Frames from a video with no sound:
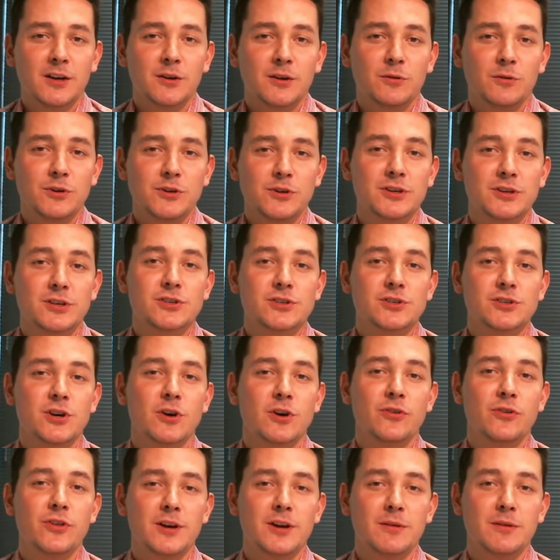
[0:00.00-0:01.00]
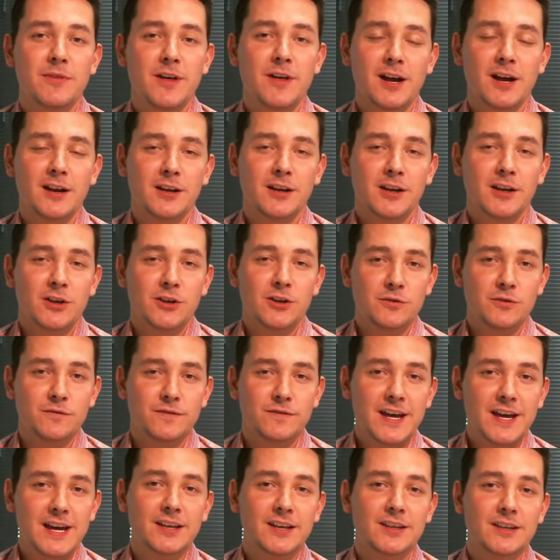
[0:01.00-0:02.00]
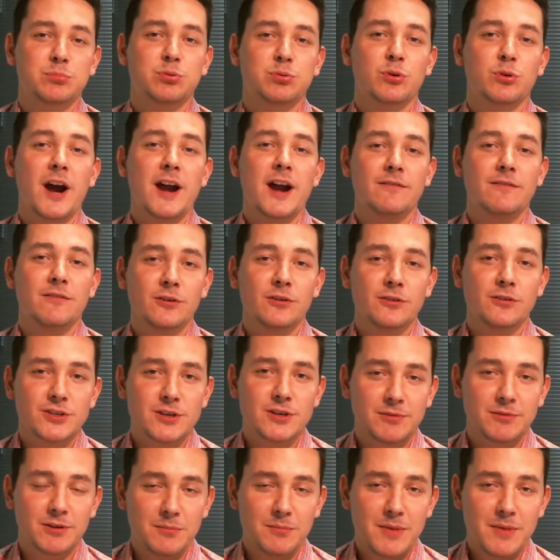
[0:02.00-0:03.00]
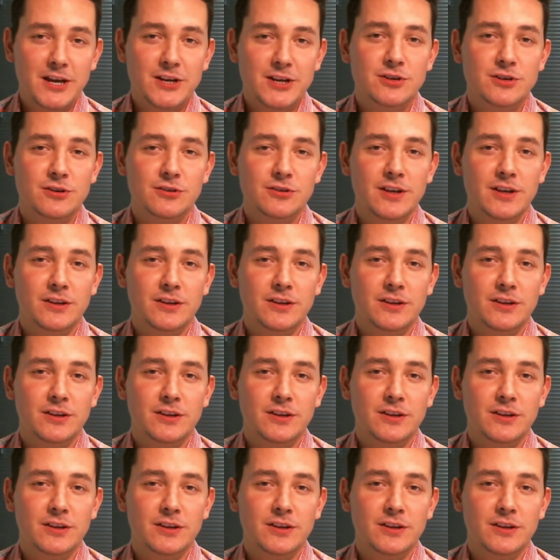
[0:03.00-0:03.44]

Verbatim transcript: when you can show them that you've taken the pride of ownership to make sure that